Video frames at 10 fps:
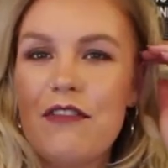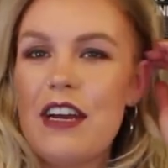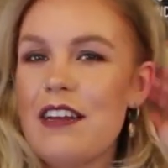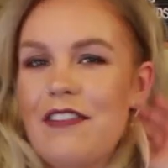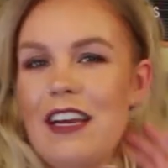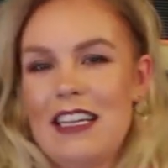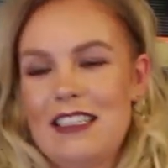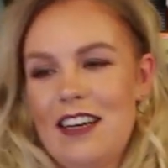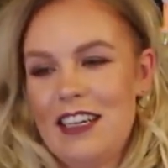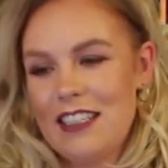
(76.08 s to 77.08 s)
really feeling
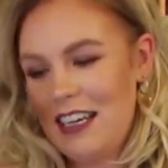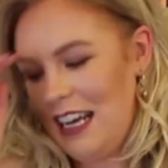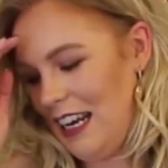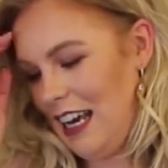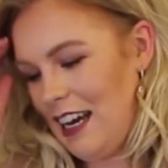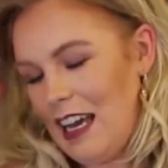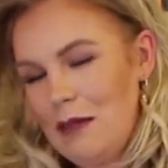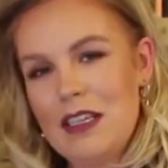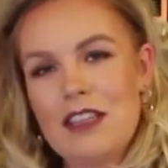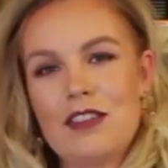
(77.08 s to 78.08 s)
tie-dye lately. I
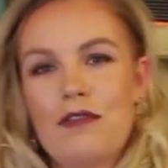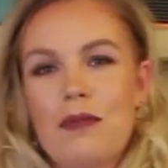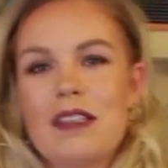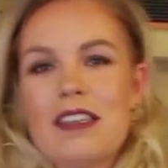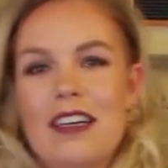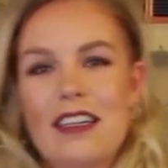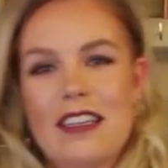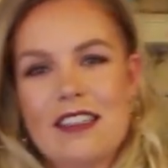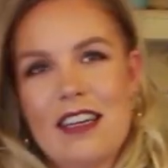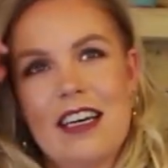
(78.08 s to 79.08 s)
keep seeing stuff on Misguided
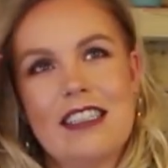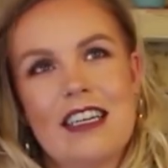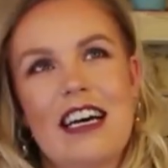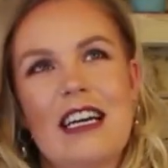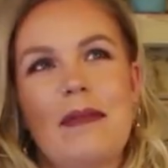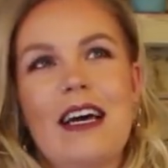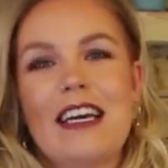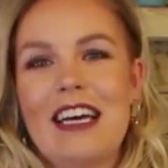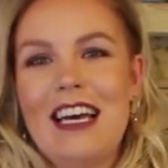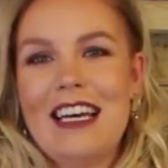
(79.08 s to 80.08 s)
that's tie-dye and I'm
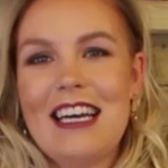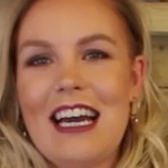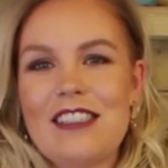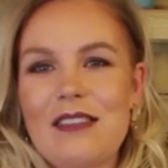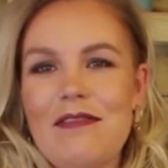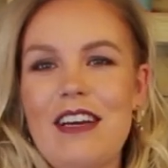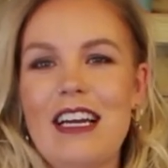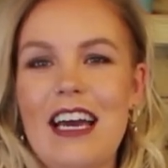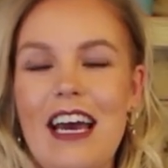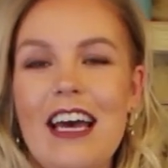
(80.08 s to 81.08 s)
like, yes, I'm
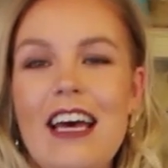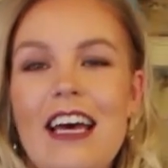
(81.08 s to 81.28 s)
feeling it.